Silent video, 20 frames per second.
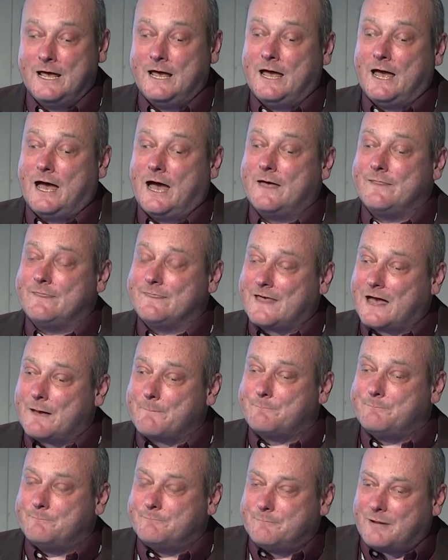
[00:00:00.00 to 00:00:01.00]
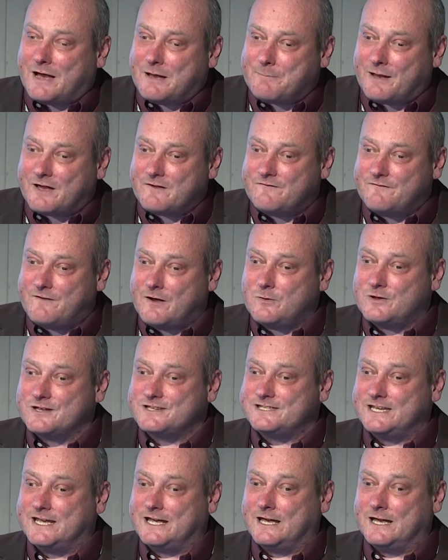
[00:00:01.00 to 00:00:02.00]
And that by
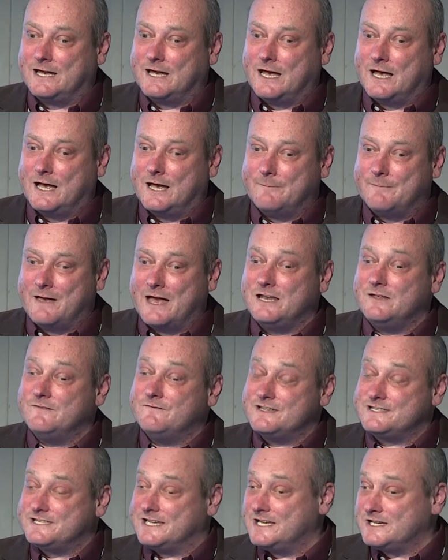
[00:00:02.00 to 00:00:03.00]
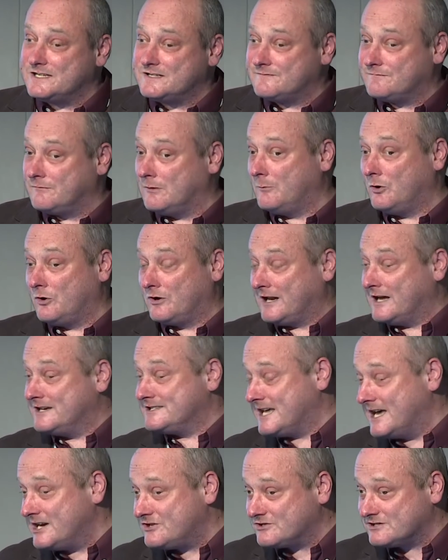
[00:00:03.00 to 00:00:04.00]
focusing any visits from
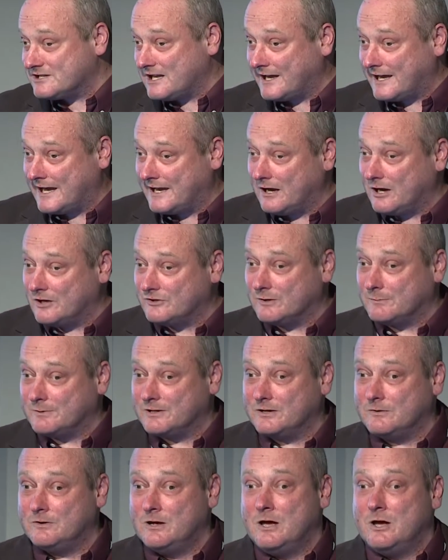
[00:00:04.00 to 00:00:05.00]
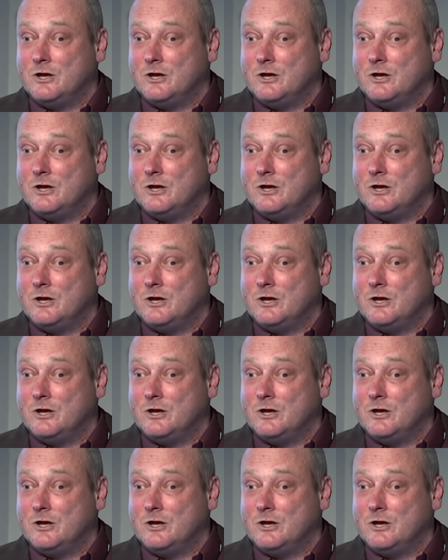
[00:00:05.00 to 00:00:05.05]
organisations like NRW,